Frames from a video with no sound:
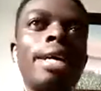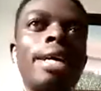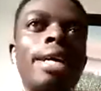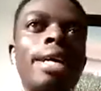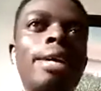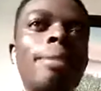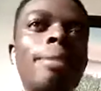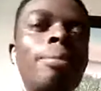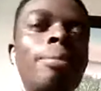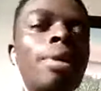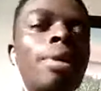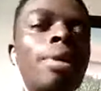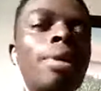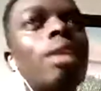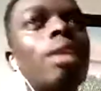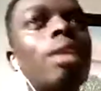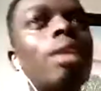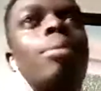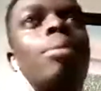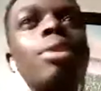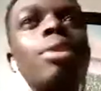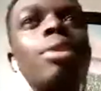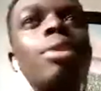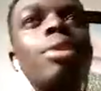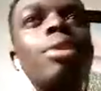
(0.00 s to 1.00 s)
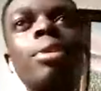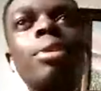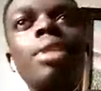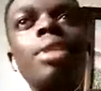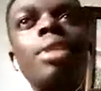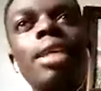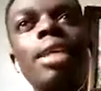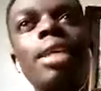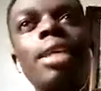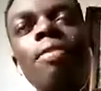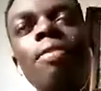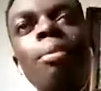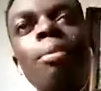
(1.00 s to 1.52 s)
But how much more the
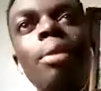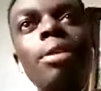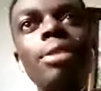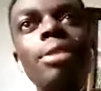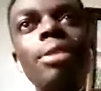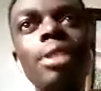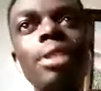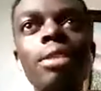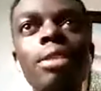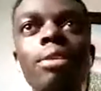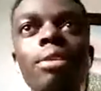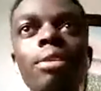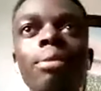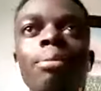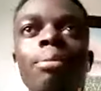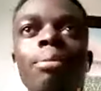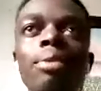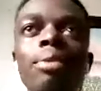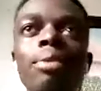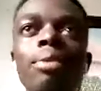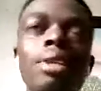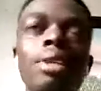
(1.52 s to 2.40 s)
informal sector? But